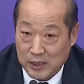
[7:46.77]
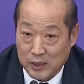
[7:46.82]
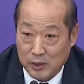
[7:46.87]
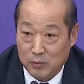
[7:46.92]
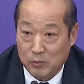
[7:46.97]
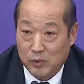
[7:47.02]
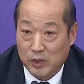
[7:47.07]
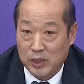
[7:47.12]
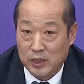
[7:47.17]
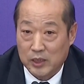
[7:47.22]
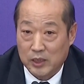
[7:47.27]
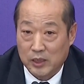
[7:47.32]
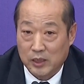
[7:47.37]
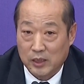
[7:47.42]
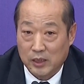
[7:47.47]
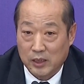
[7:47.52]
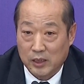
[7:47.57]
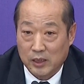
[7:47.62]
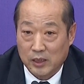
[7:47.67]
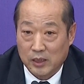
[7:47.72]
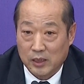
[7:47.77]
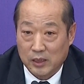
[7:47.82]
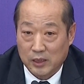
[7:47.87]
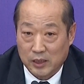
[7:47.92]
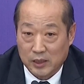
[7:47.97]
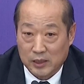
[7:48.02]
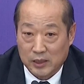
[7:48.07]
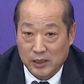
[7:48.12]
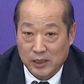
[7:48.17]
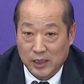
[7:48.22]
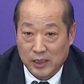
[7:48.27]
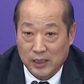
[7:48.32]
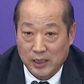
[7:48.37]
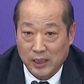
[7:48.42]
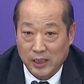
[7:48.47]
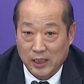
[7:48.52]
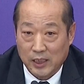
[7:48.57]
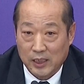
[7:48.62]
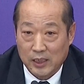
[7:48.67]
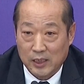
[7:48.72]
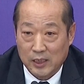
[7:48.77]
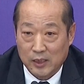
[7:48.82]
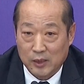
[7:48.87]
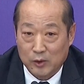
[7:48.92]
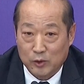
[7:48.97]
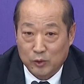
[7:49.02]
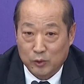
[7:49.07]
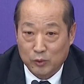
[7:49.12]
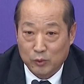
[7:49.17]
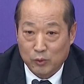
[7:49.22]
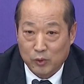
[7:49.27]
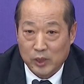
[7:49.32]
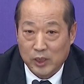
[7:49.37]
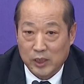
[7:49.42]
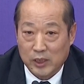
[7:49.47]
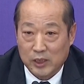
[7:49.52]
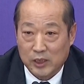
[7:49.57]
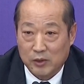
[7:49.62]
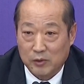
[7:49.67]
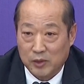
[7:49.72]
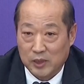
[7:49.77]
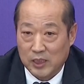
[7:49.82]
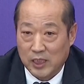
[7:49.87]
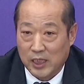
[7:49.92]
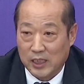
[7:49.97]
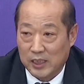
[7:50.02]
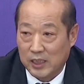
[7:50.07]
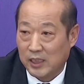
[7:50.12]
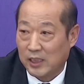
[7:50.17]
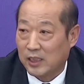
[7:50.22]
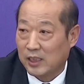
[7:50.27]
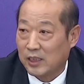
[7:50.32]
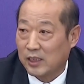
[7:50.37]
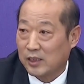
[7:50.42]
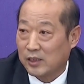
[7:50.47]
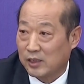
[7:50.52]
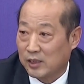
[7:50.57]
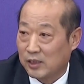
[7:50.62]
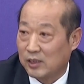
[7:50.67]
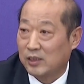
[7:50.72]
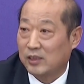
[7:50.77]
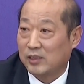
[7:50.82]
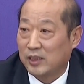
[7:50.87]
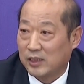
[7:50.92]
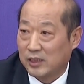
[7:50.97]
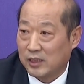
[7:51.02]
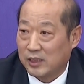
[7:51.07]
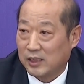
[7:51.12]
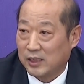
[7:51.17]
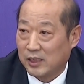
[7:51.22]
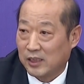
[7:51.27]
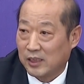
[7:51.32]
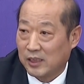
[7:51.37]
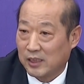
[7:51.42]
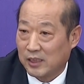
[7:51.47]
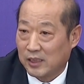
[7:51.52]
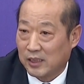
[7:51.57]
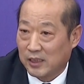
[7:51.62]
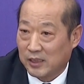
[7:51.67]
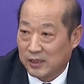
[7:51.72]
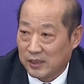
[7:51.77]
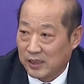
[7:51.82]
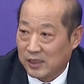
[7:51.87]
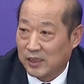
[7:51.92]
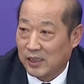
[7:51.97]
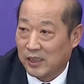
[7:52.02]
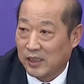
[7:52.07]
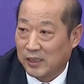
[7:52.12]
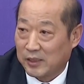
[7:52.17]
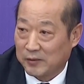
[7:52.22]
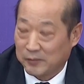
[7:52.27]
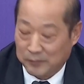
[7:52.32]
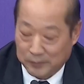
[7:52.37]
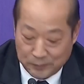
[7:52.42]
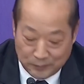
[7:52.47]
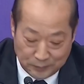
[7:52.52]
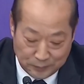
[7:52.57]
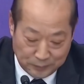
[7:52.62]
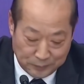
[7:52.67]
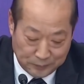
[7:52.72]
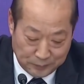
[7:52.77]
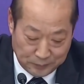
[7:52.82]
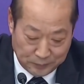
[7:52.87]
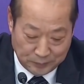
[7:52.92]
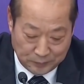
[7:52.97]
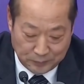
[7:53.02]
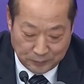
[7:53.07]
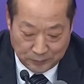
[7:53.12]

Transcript: sports event to nurture the new business format for the sports sector so as to upgrade the